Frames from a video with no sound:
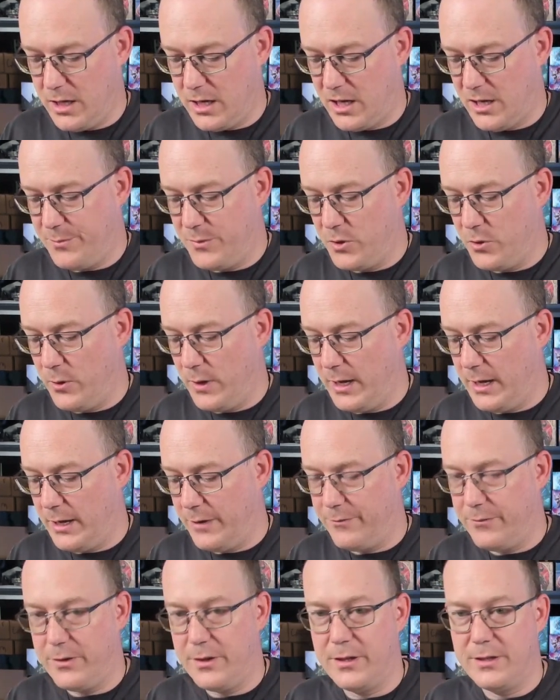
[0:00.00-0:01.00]
You have
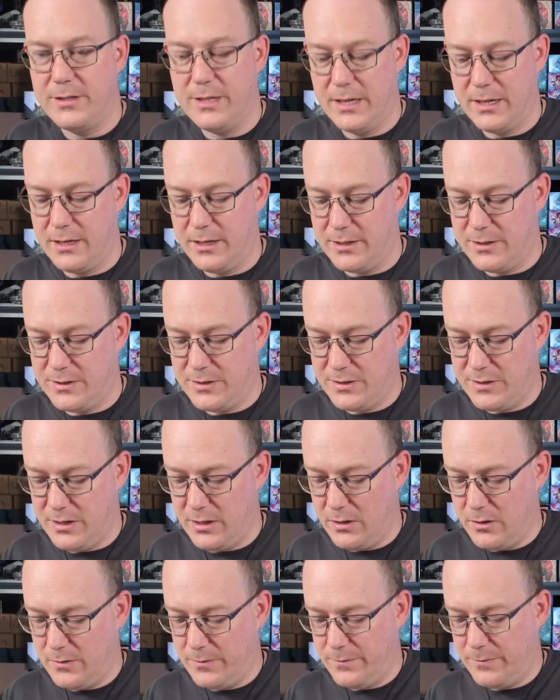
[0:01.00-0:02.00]
the deck
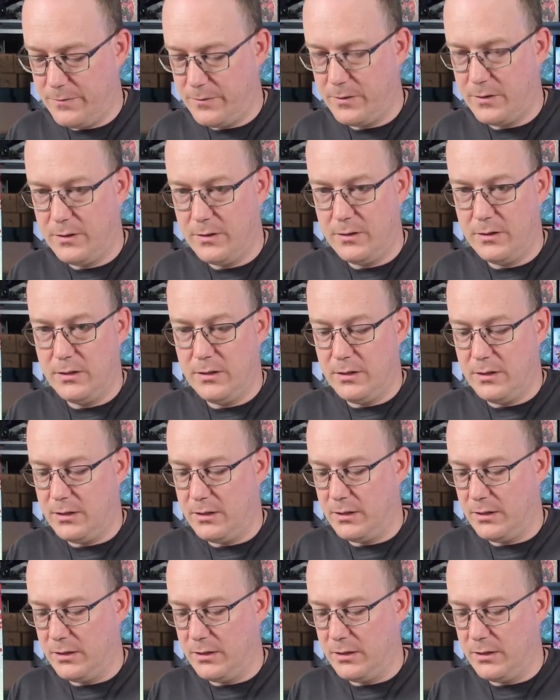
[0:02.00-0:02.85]
itself, a